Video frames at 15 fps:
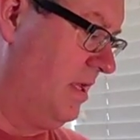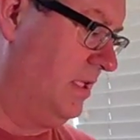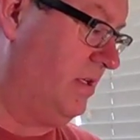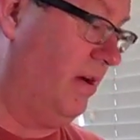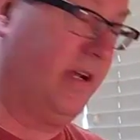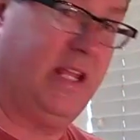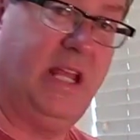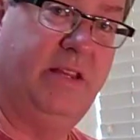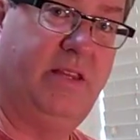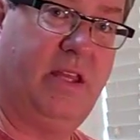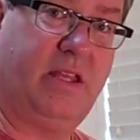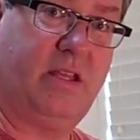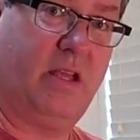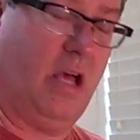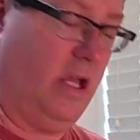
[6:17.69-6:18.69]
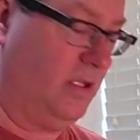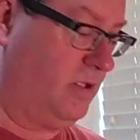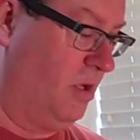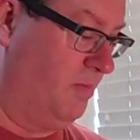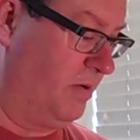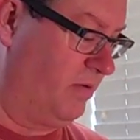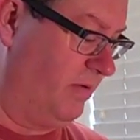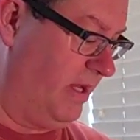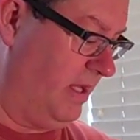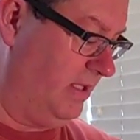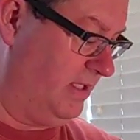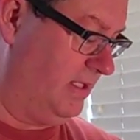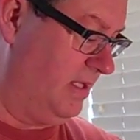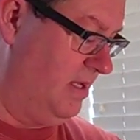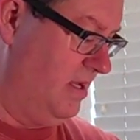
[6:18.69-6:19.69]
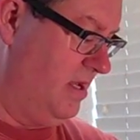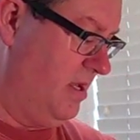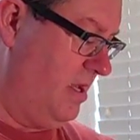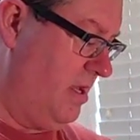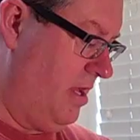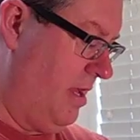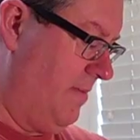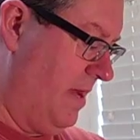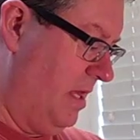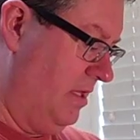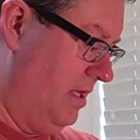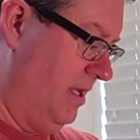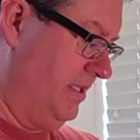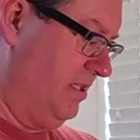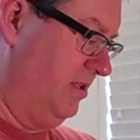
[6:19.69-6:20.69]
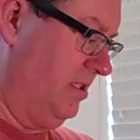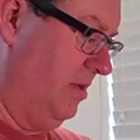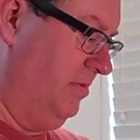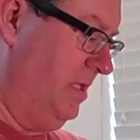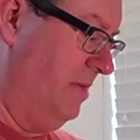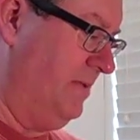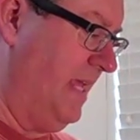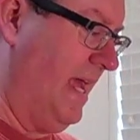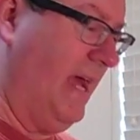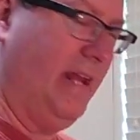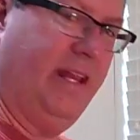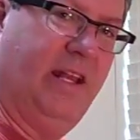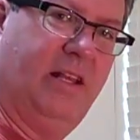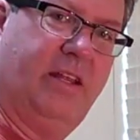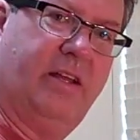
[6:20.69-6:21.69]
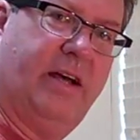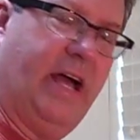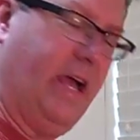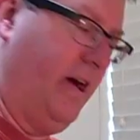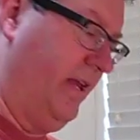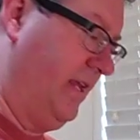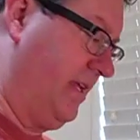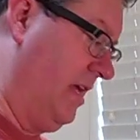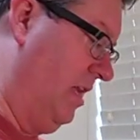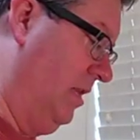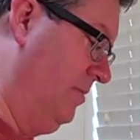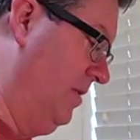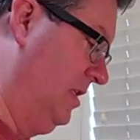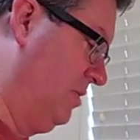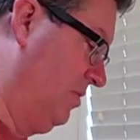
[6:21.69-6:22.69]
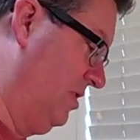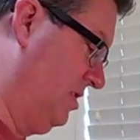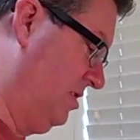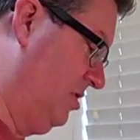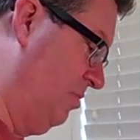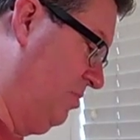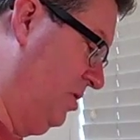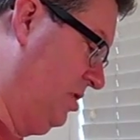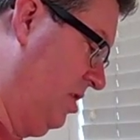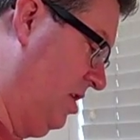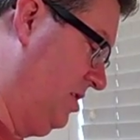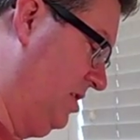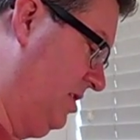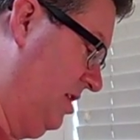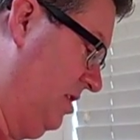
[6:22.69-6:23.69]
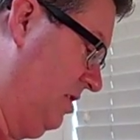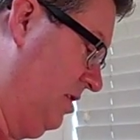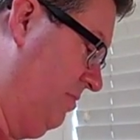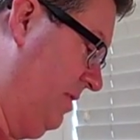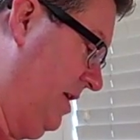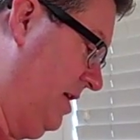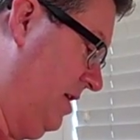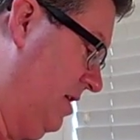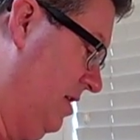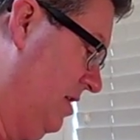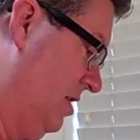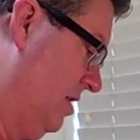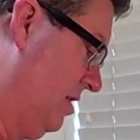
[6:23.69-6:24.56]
It's already in the scoop of greens. I'll also sometimes add in a little ionic elements, which supercharges it a little bit,